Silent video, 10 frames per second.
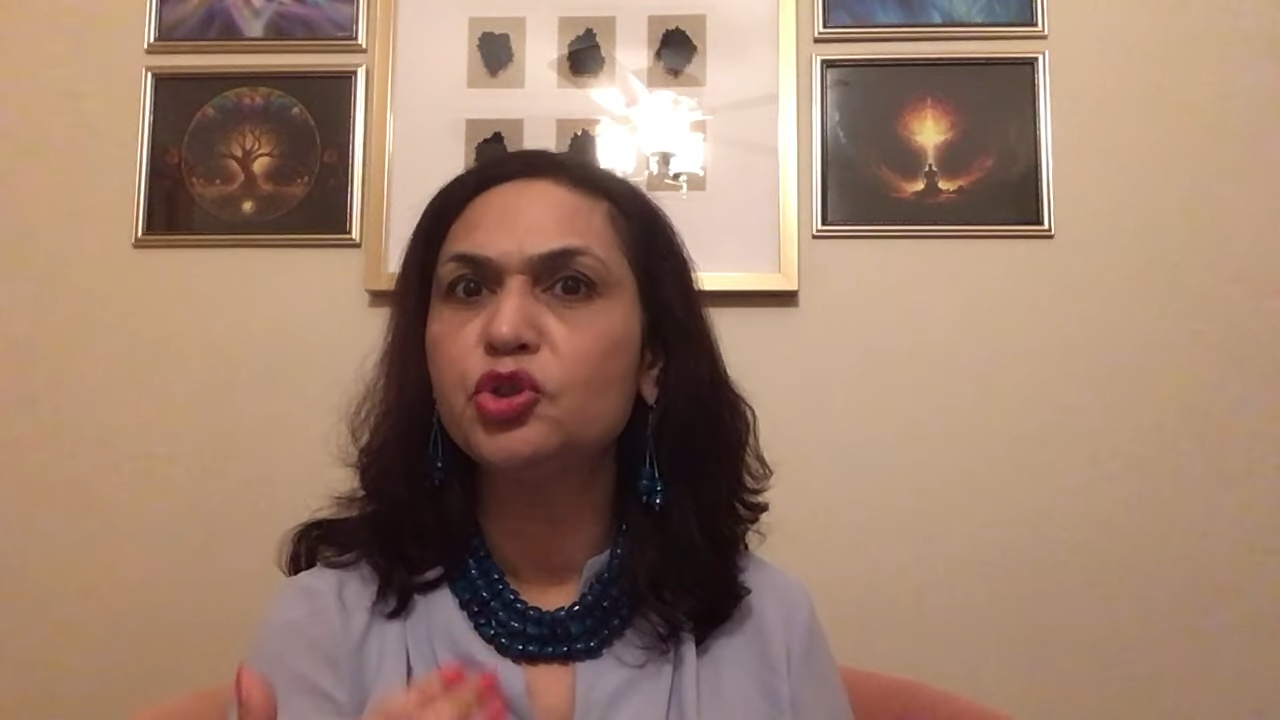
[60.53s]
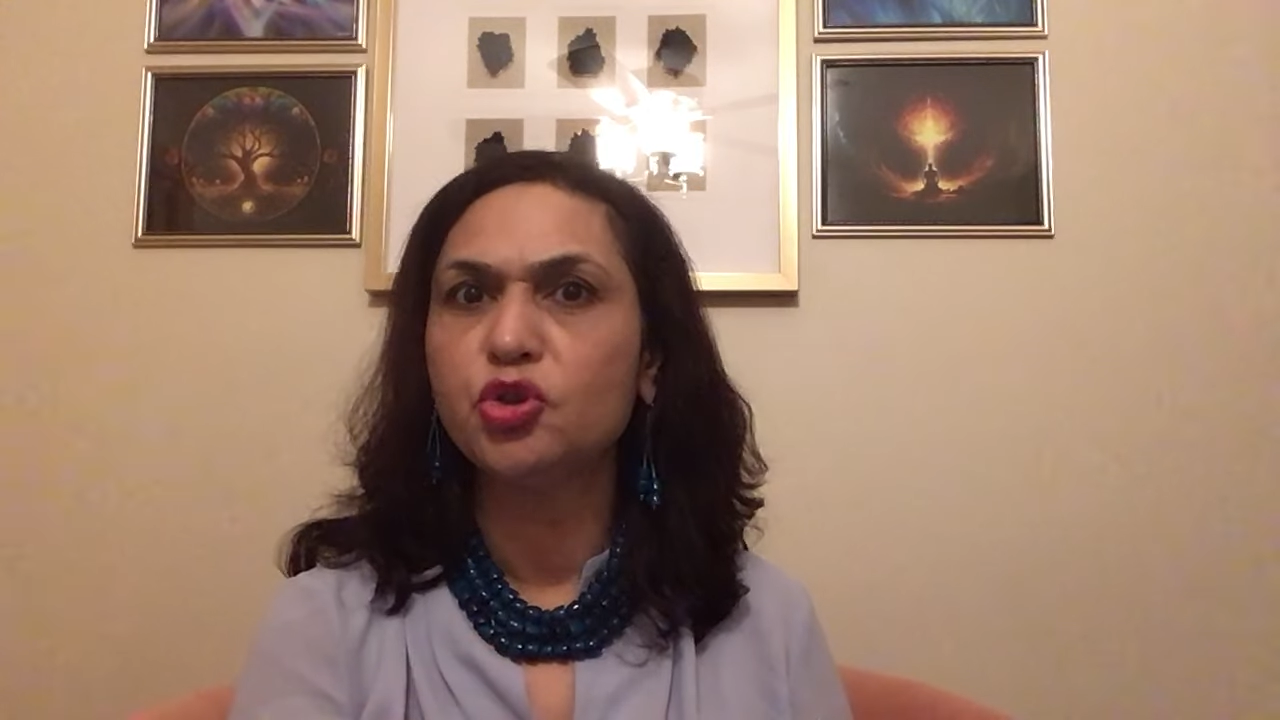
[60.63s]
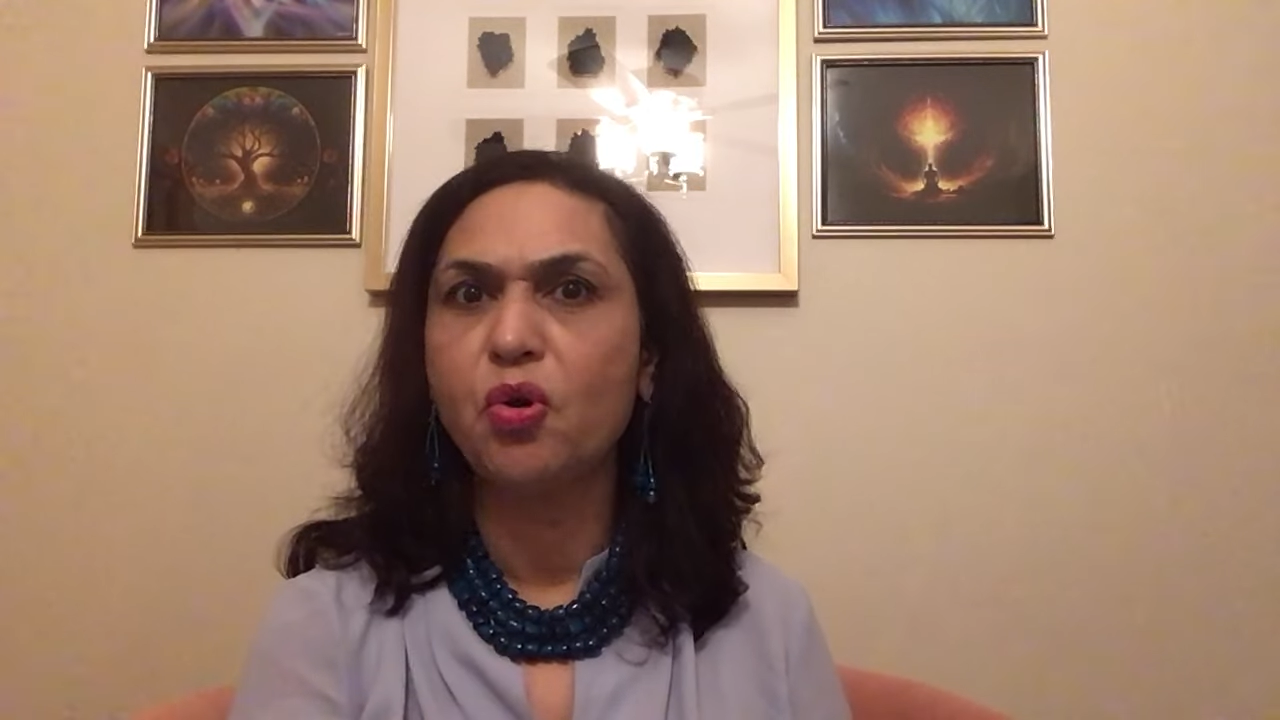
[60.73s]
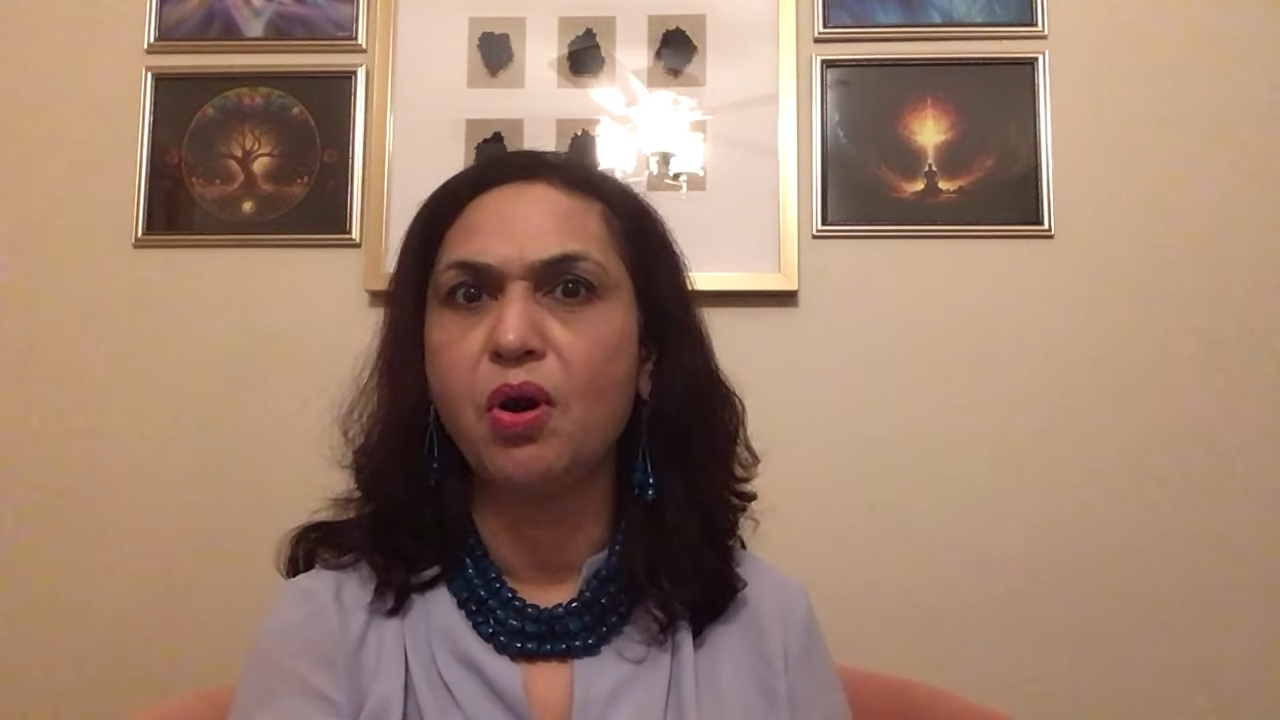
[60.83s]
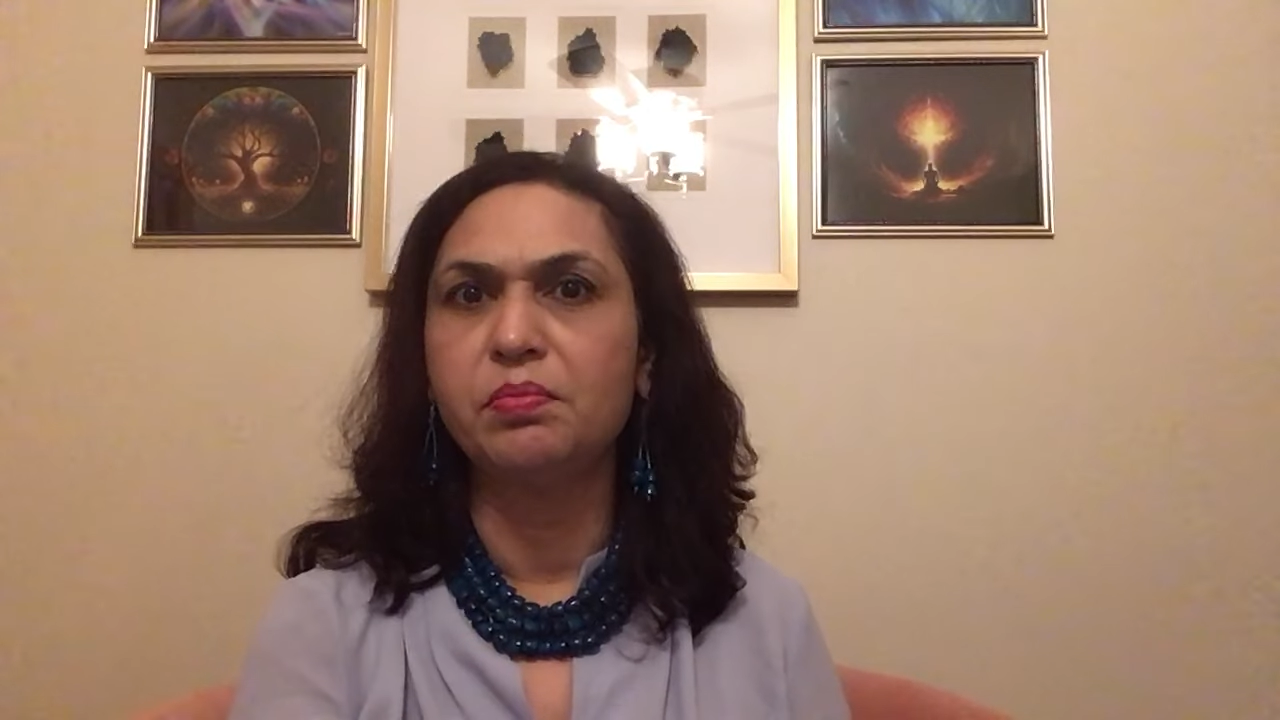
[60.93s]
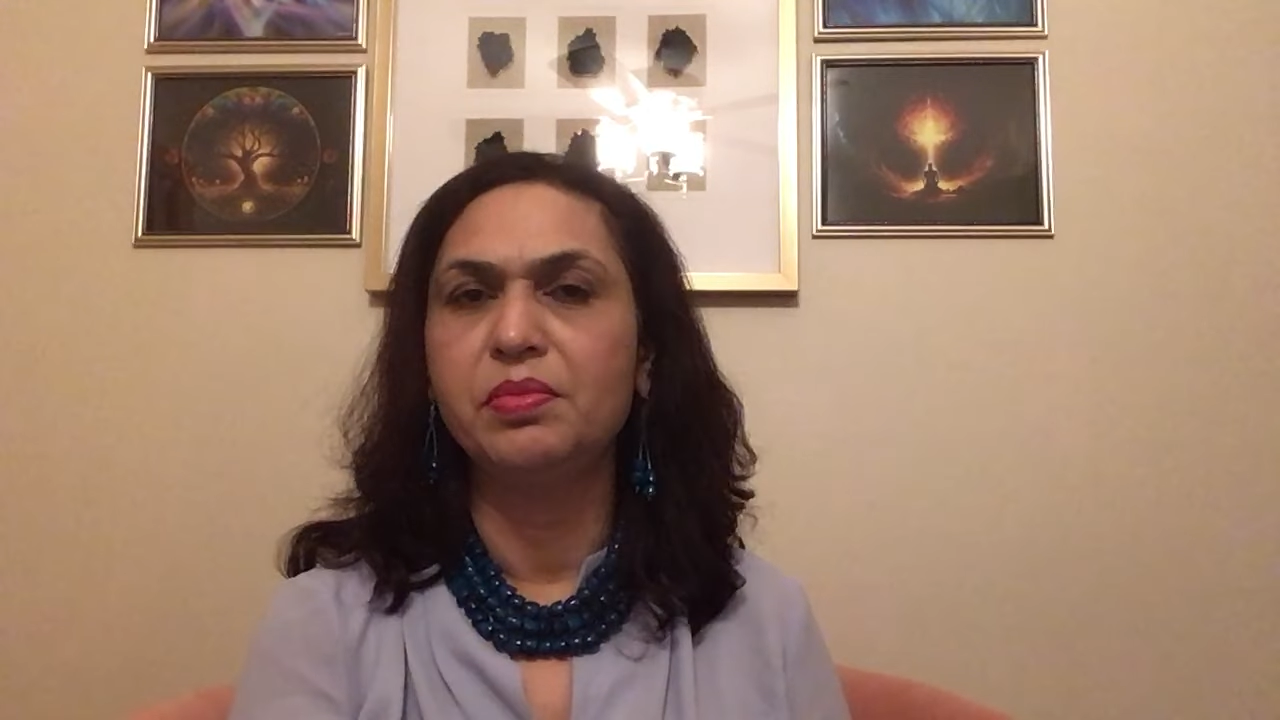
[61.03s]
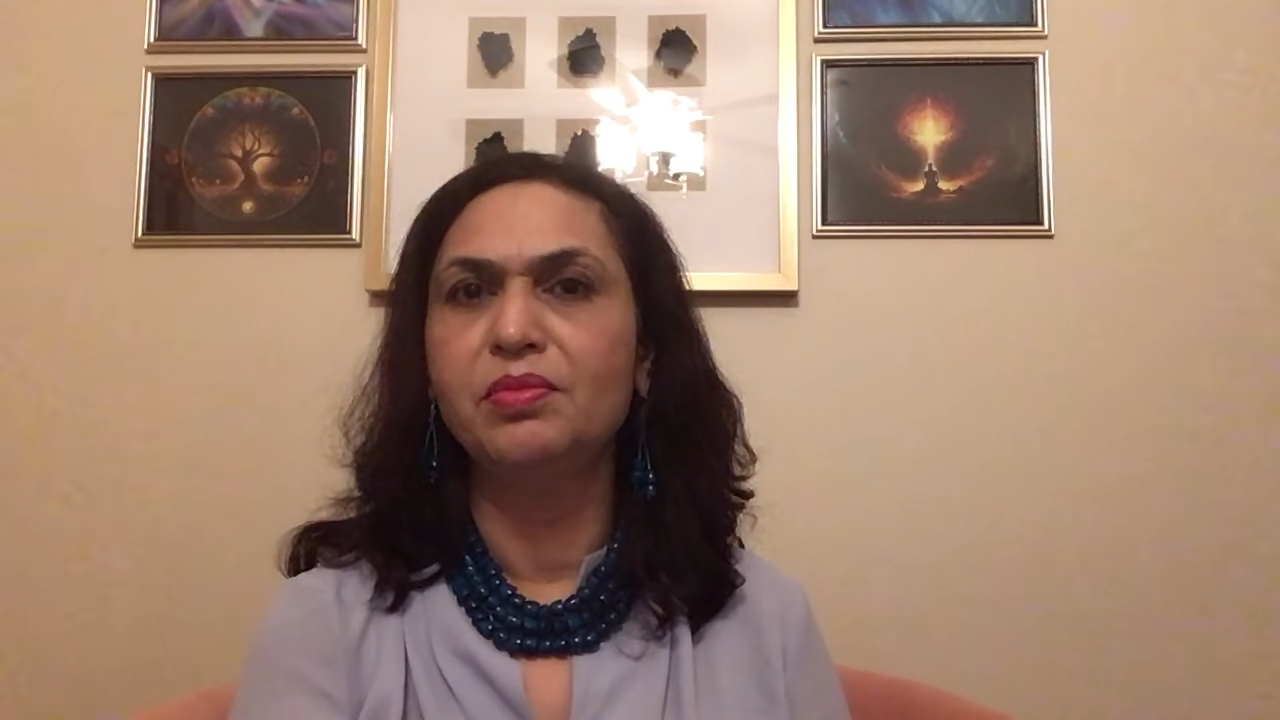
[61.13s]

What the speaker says: job,